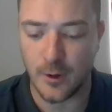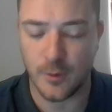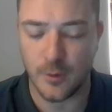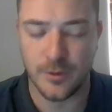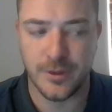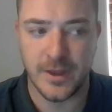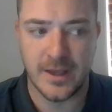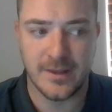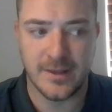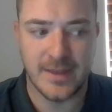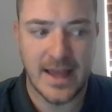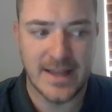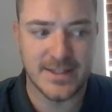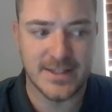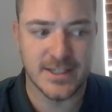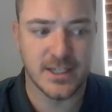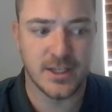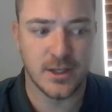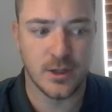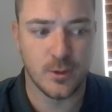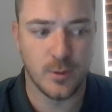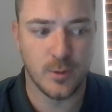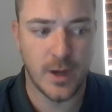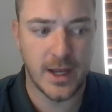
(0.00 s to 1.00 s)
don't think that's a
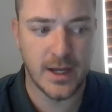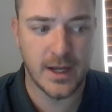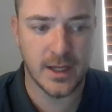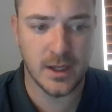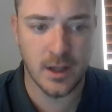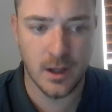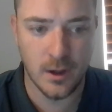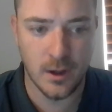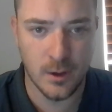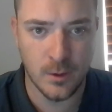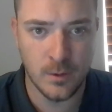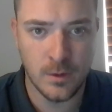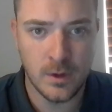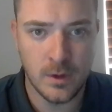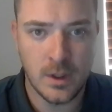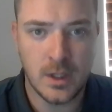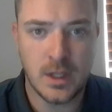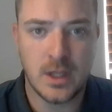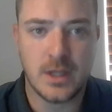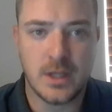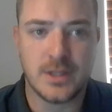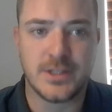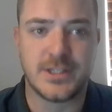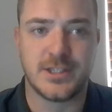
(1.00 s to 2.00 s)
good way to go.
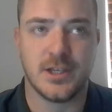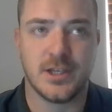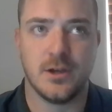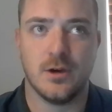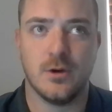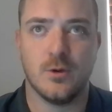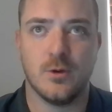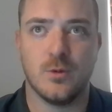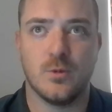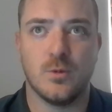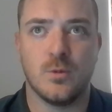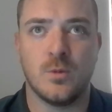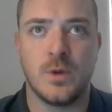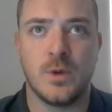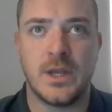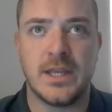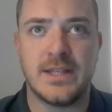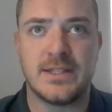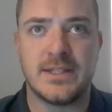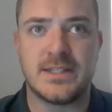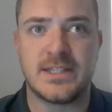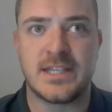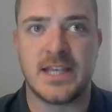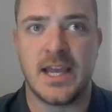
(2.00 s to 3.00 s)
So
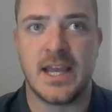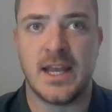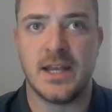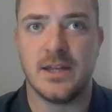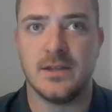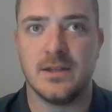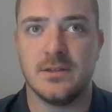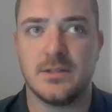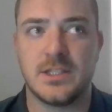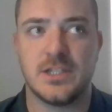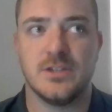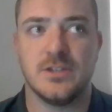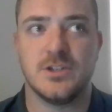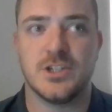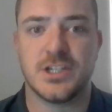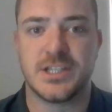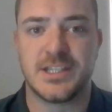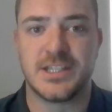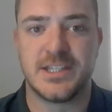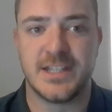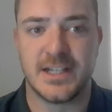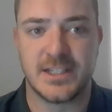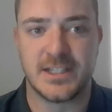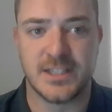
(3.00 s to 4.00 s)
we tend to
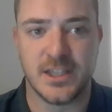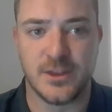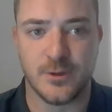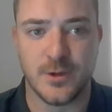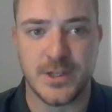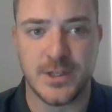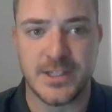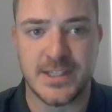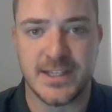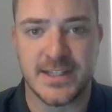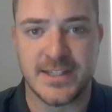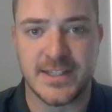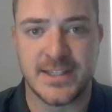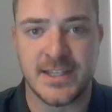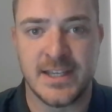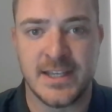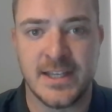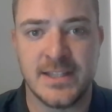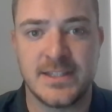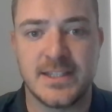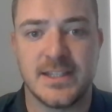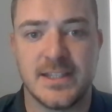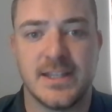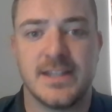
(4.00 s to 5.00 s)
just stick to
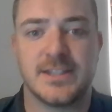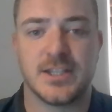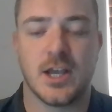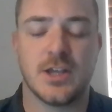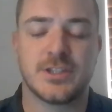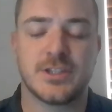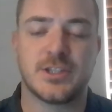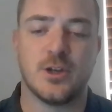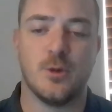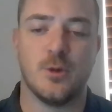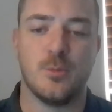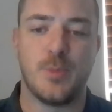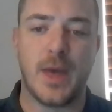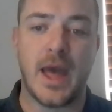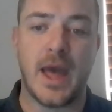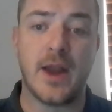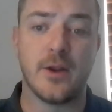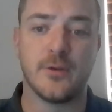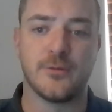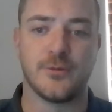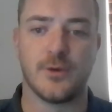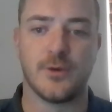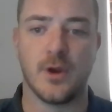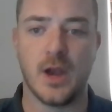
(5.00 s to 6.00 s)
3/16. It's also
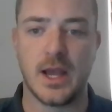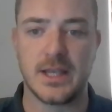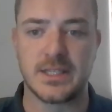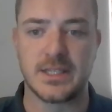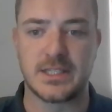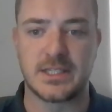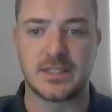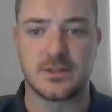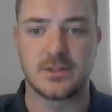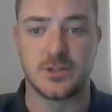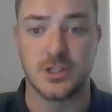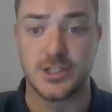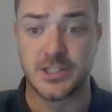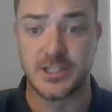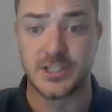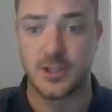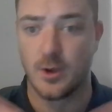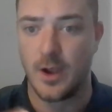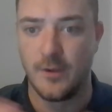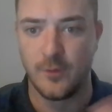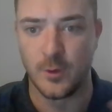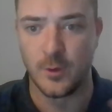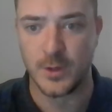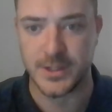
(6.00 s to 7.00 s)
better for us, just
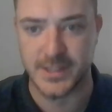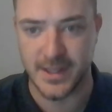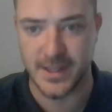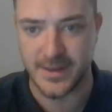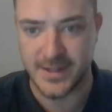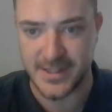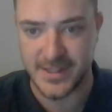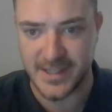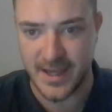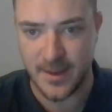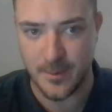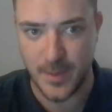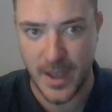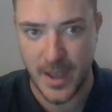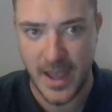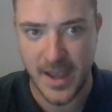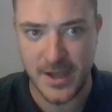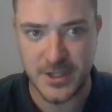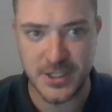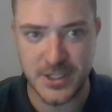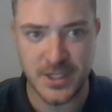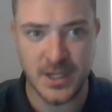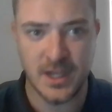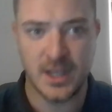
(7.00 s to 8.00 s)
so everyone's on the same
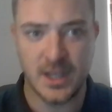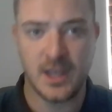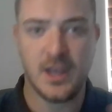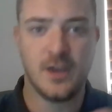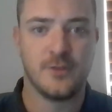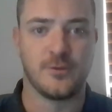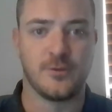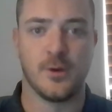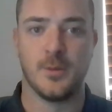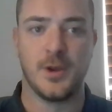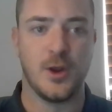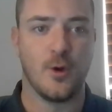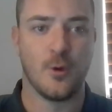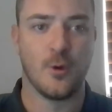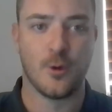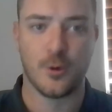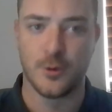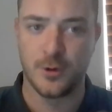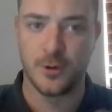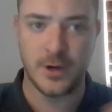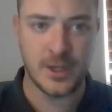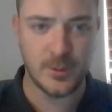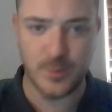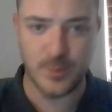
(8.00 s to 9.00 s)
page. From an
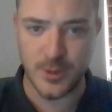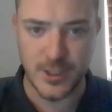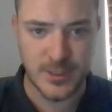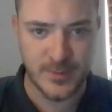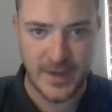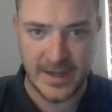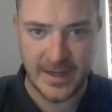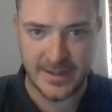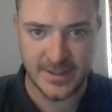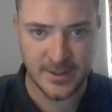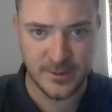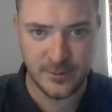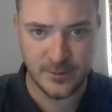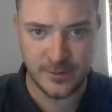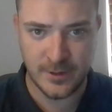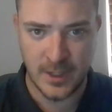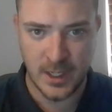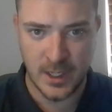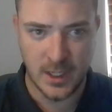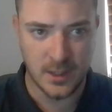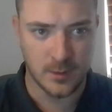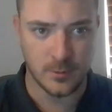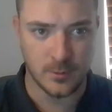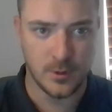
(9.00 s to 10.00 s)
ordering perspective,
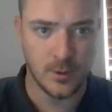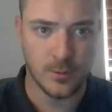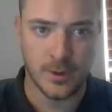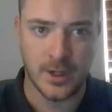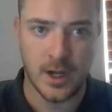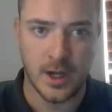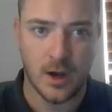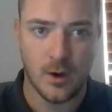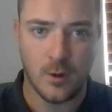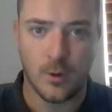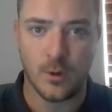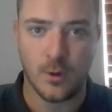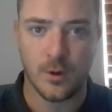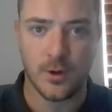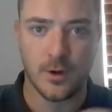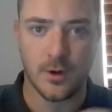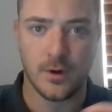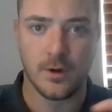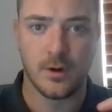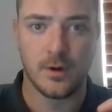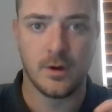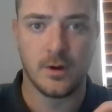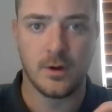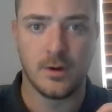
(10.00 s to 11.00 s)
we want to
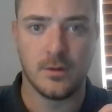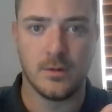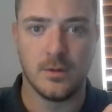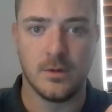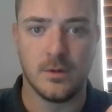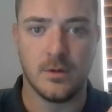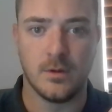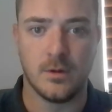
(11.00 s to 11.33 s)
order